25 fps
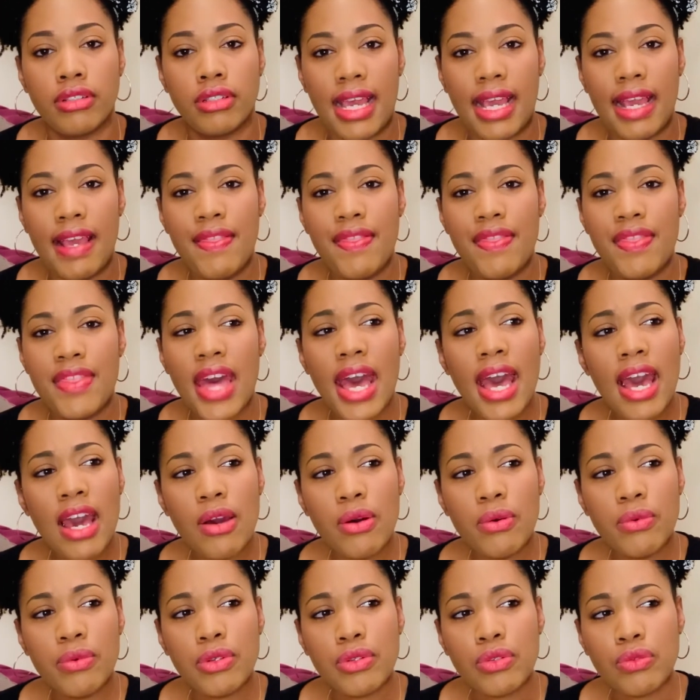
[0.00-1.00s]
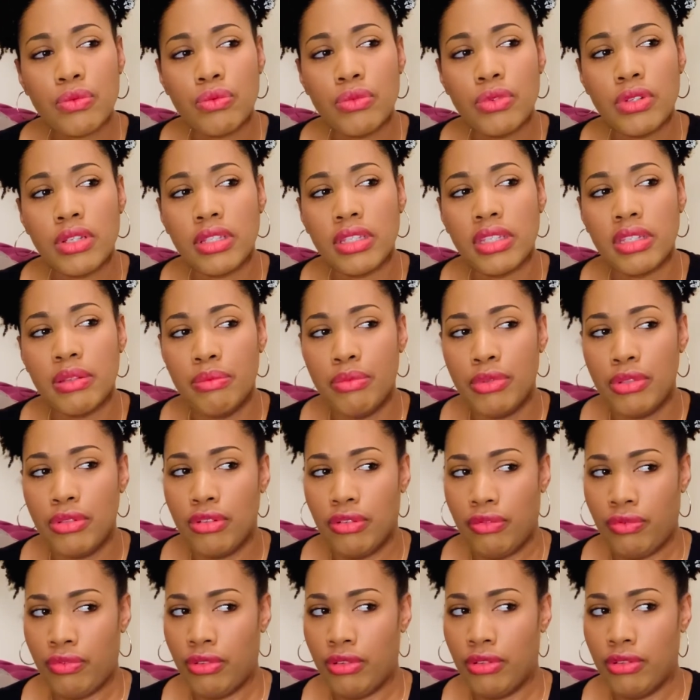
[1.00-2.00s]
And that was really
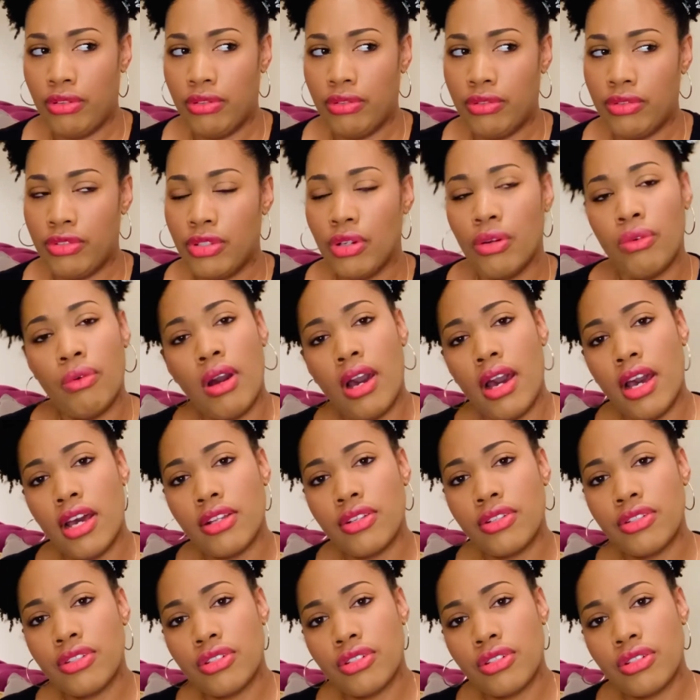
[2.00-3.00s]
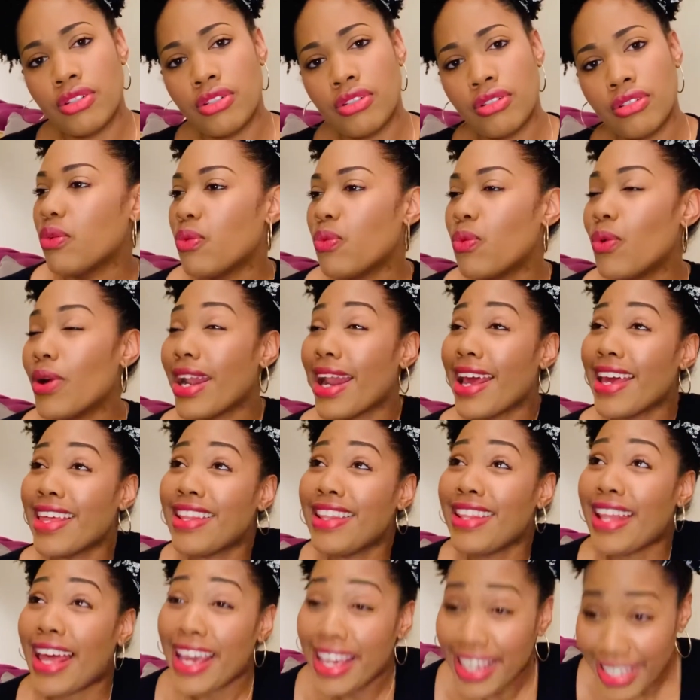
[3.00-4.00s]
beautiful to watch. What I
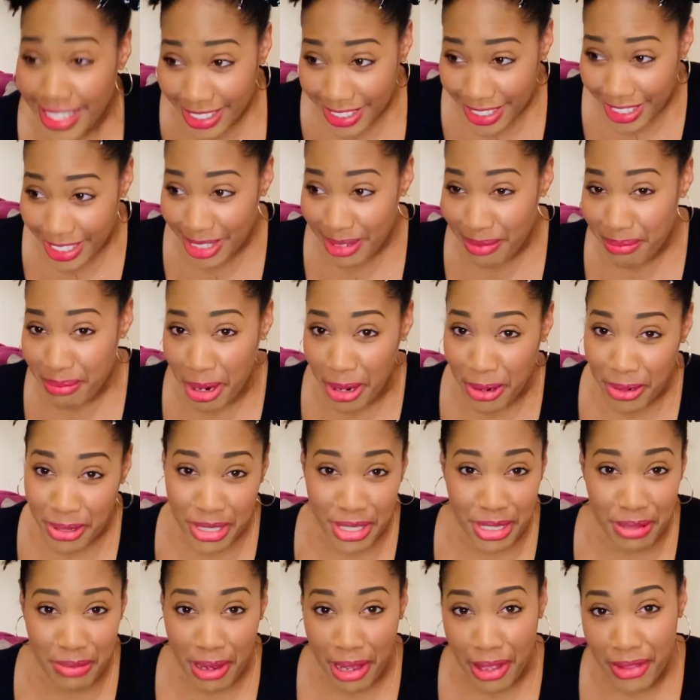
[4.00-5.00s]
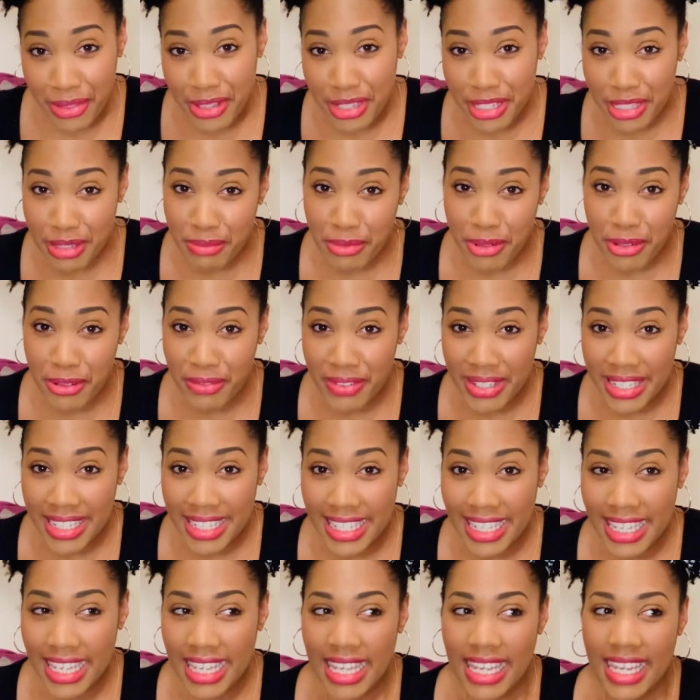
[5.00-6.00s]
like most about this
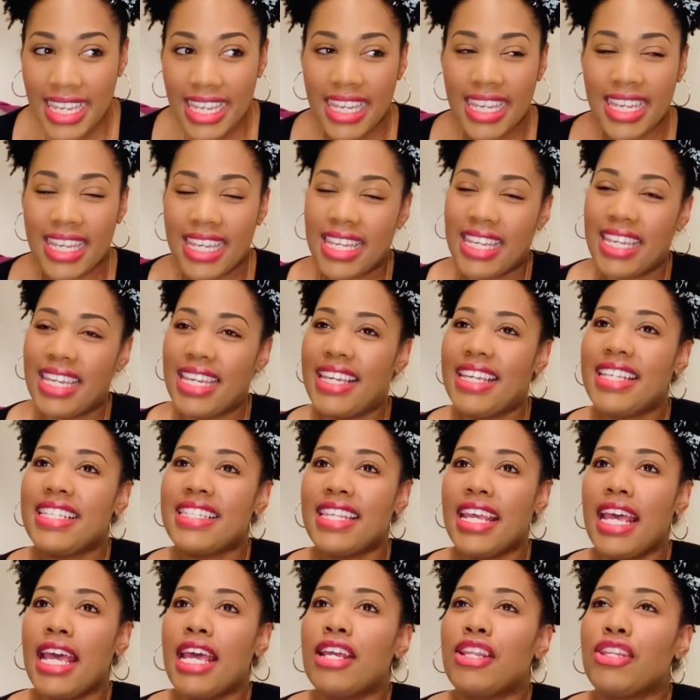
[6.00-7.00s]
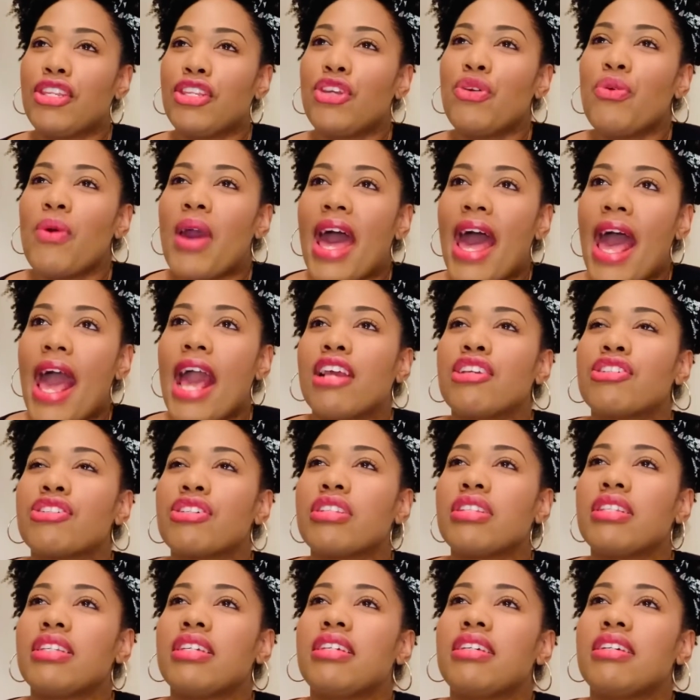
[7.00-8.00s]
movie is that you
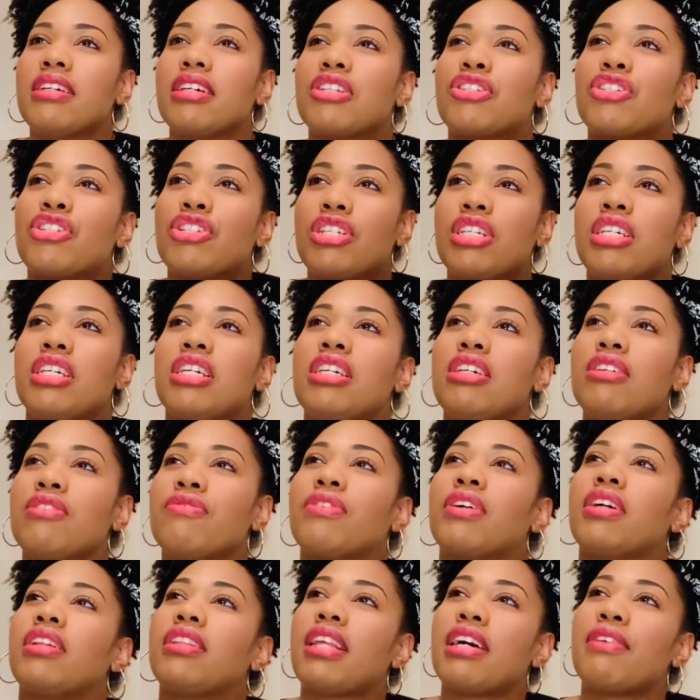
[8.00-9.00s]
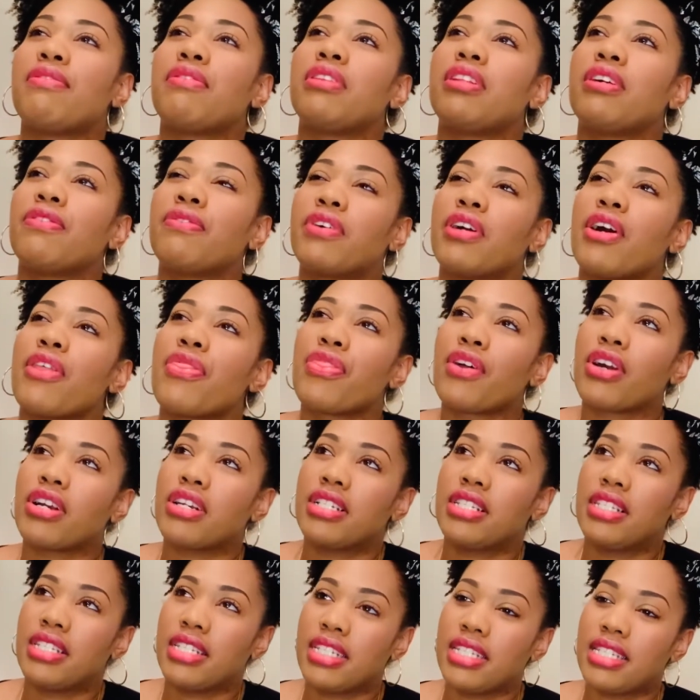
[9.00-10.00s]
actually achieve a level of
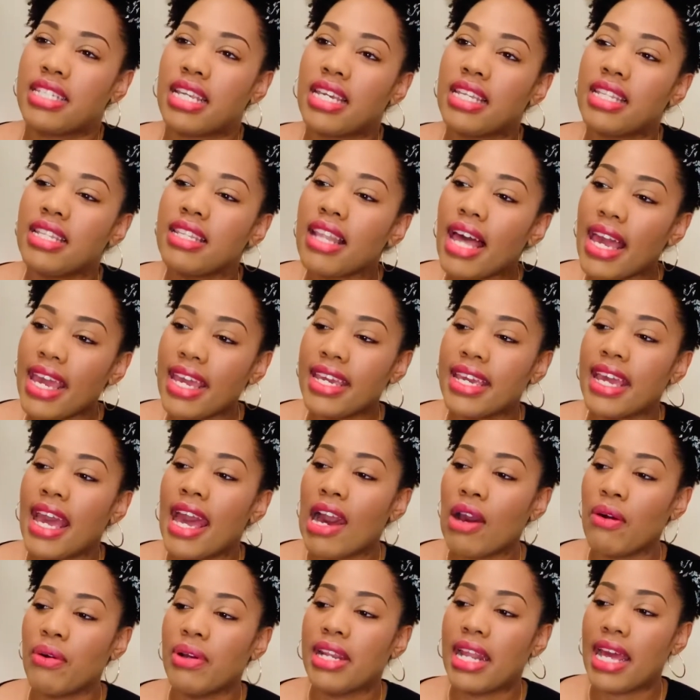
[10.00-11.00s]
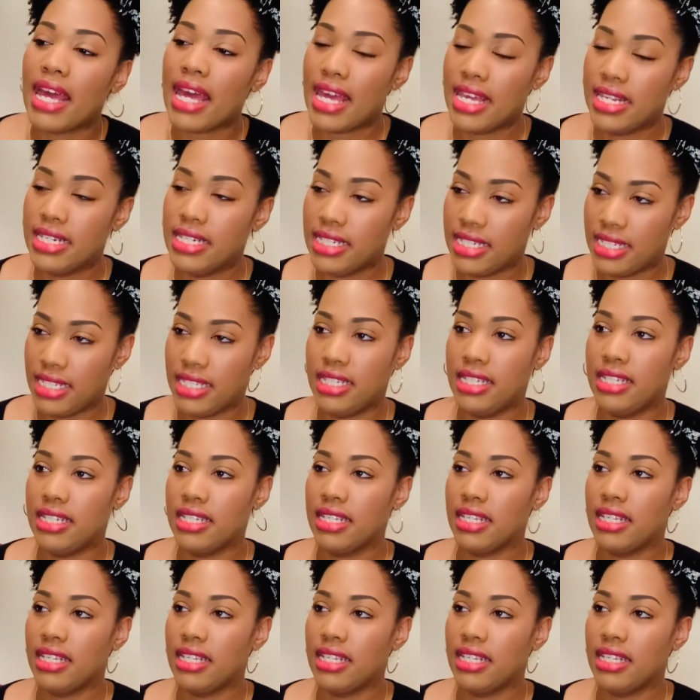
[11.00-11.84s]
catharsis. I like how it ended.